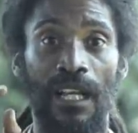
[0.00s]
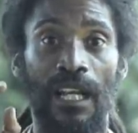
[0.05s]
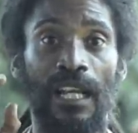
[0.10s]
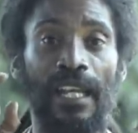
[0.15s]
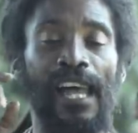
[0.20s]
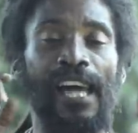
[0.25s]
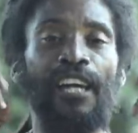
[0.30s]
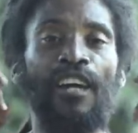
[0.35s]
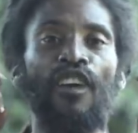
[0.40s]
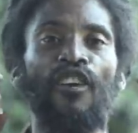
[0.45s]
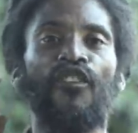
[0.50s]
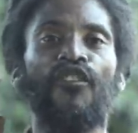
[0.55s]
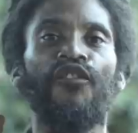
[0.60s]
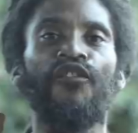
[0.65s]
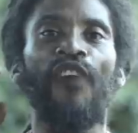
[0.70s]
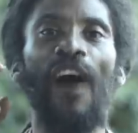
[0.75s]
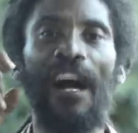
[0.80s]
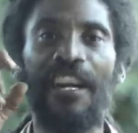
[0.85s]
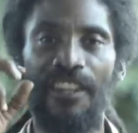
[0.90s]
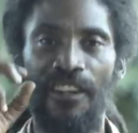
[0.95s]
like a
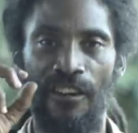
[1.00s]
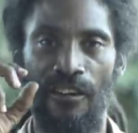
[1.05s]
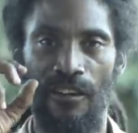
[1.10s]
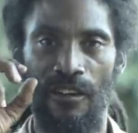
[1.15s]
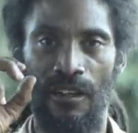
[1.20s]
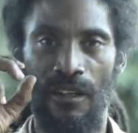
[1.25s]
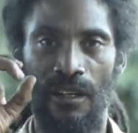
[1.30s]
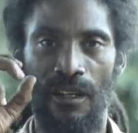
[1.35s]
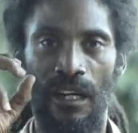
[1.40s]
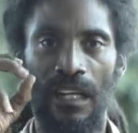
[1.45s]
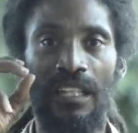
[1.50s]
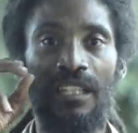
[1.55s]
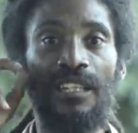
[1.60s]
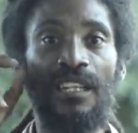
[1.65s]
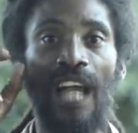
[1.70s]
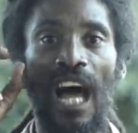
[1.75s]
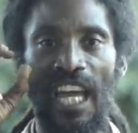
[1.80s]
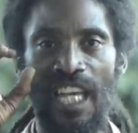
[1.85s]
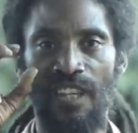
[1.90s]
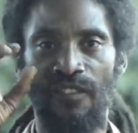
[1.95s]
fire
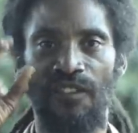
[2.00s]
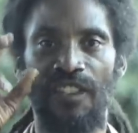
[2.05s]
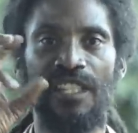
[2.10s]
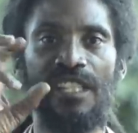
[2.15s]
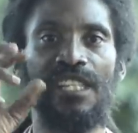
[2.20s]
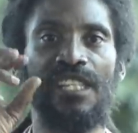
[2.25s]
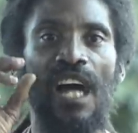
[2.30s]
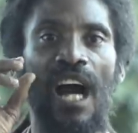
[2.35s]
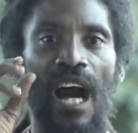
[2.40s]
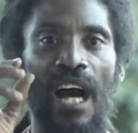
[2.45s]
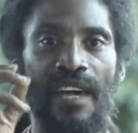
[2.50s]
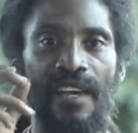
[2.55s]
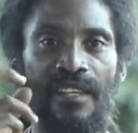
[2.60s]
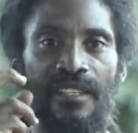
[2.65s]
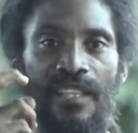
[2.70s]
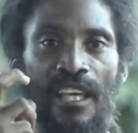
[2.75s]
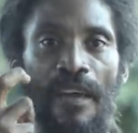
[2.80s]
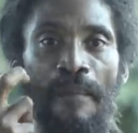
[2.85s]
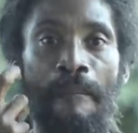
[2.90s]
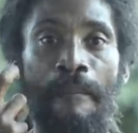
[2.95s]
alive in his
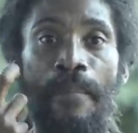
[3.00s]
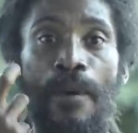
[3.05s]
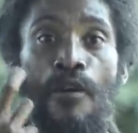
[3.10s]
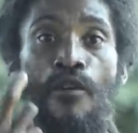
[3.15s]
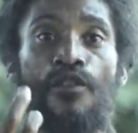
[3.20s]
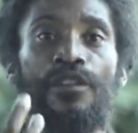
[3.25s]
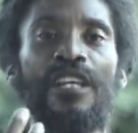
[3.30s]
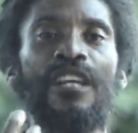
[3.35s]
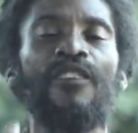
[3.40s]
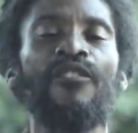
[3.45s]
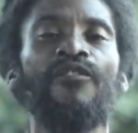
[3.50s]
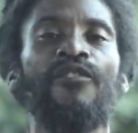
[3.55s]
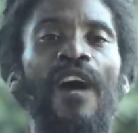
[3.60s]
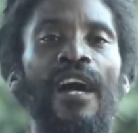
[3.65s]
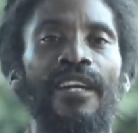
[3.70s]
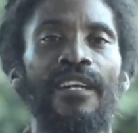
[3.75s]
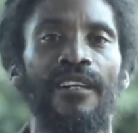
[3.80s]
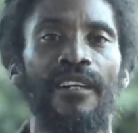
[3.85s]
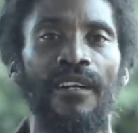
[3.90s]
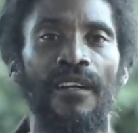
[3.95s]
eyes, a burning
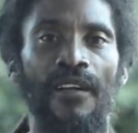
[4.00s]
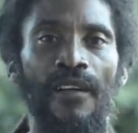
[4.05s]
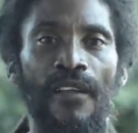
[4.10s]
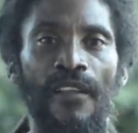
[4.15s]
fire